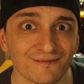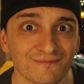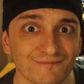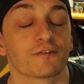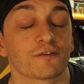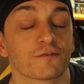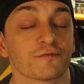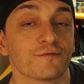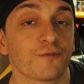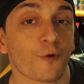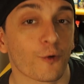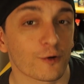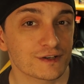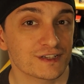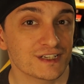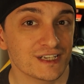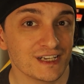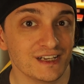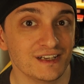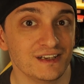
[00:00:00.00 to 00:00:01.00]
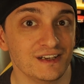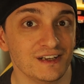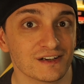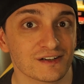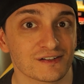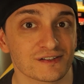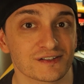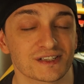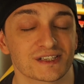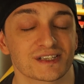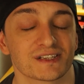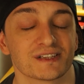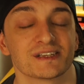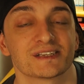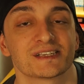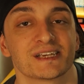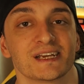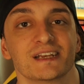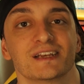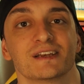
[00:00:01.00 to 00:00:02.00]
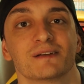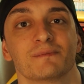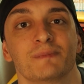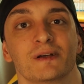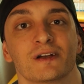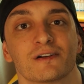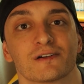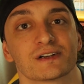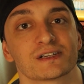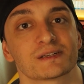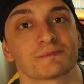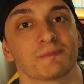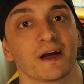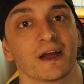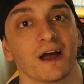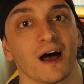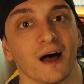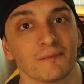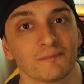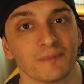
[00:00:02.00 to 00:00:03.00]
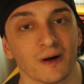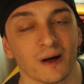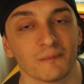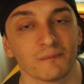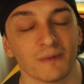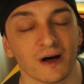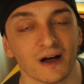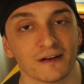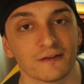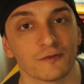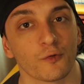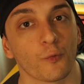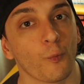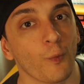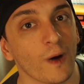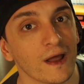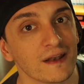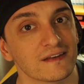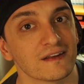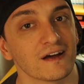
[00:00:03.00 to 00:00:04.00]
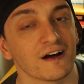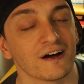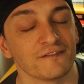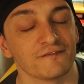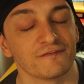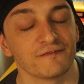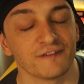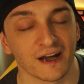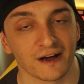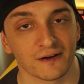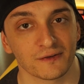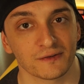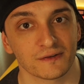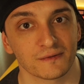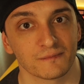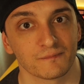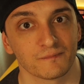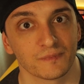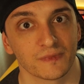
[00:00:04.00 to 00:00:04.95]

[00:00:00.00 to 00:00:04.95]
For 14 years, this hidden appearance by Anpanman went unfound.